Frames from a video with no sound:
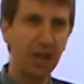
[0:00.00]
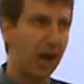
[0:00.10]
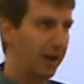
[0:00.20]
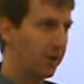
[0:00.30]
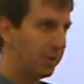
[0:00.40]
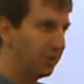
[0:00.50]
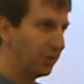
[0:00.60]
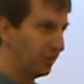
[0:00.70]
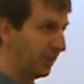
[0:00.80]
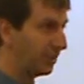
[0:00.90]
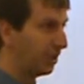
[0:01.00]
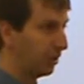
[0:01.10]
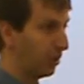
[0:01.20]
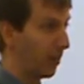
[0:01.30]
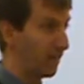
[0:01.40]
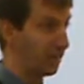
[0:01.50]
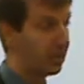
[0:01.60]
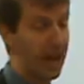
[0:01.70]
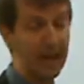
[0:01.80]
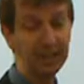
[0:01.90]
I know this isn't necessarily a writing
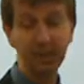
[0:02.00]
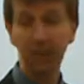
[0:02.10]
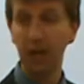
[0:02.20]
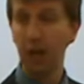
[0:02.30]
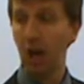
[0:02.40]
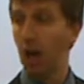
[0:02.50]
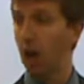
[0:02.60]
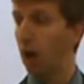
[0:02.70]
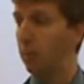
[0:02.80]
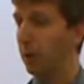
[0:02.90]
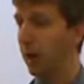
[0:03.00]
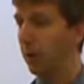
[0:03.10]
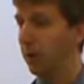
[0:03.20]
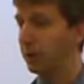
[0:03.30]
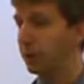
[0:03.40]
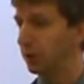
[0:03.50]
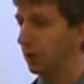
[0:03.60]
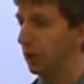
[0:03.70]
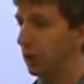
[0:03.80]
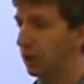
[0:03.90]
class, but I want
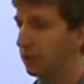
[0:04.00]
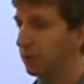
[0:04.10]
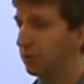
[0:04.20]
to